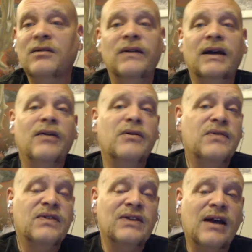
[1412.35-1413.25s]
of the other
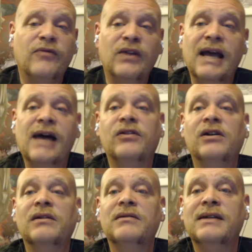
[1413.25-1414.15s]
stuff that I have
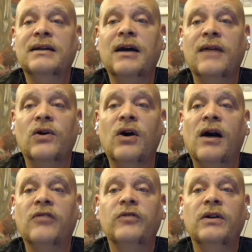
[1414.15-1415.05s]
to cover off,